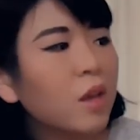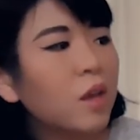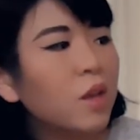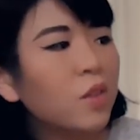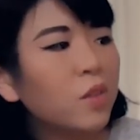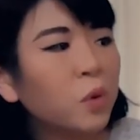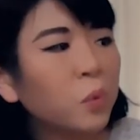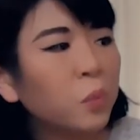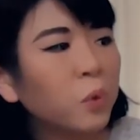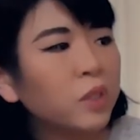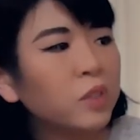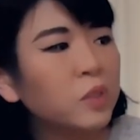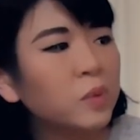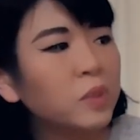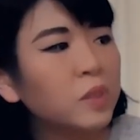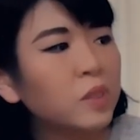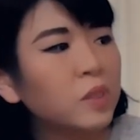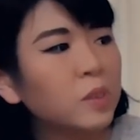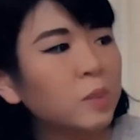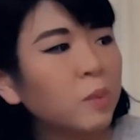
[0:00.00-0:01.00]
There once was
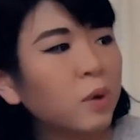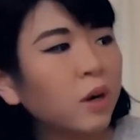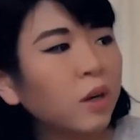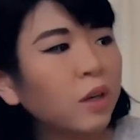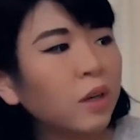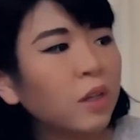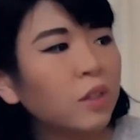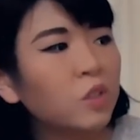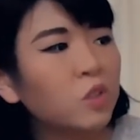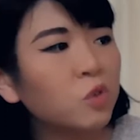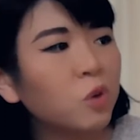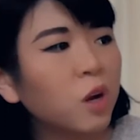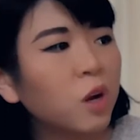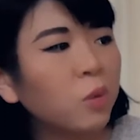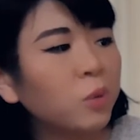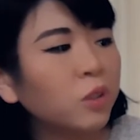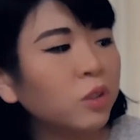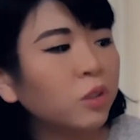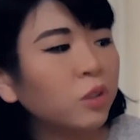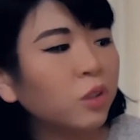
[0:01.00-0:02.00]
a smart and
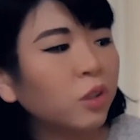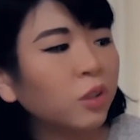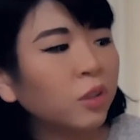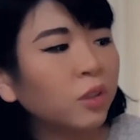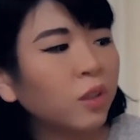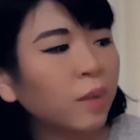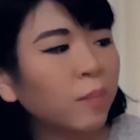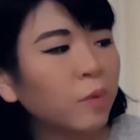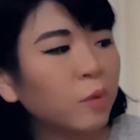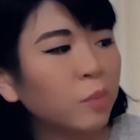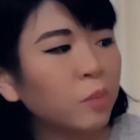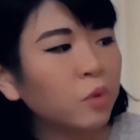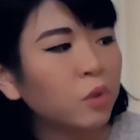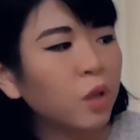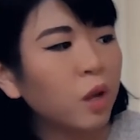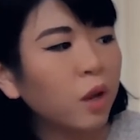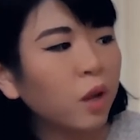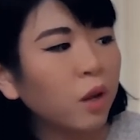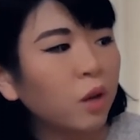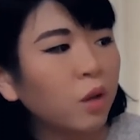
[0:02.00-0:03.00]
strong-willed girl named
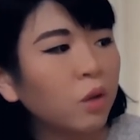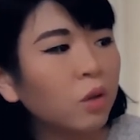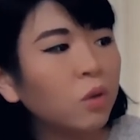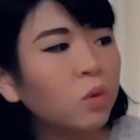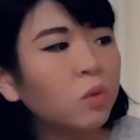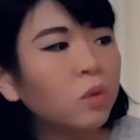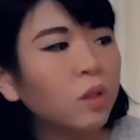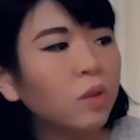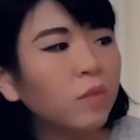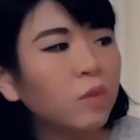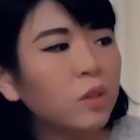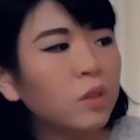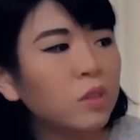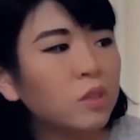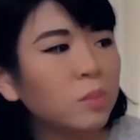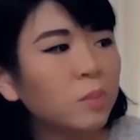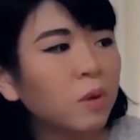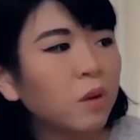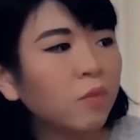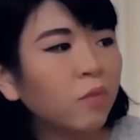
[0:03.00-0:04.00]
Mulan, who lived in a
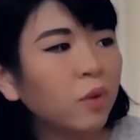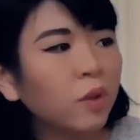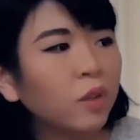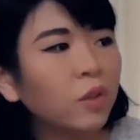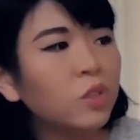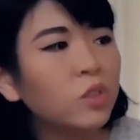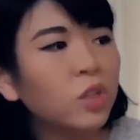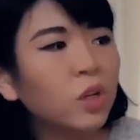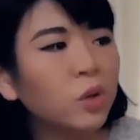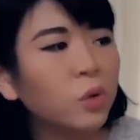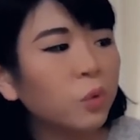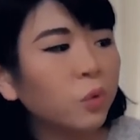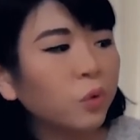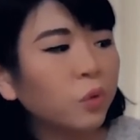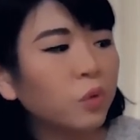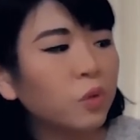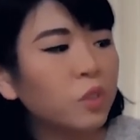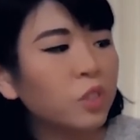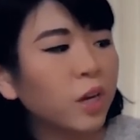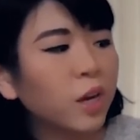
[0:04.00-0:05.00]
small village in
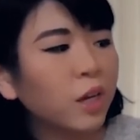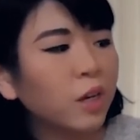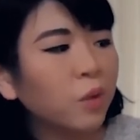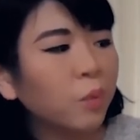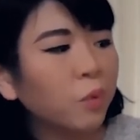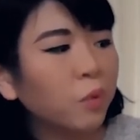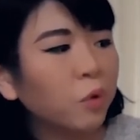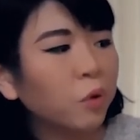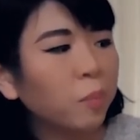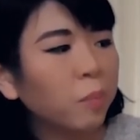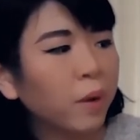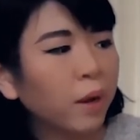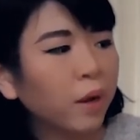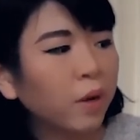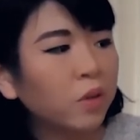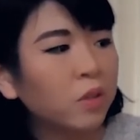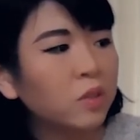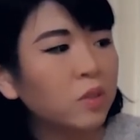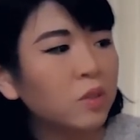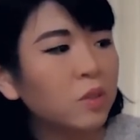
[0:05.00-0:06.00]
northern China with her
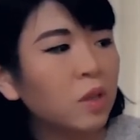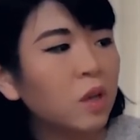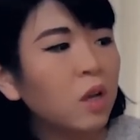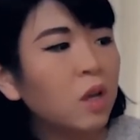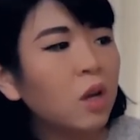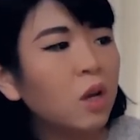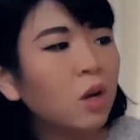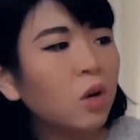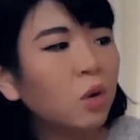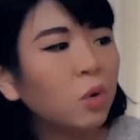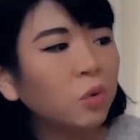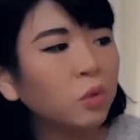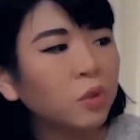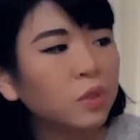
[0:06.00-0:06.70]
parents, older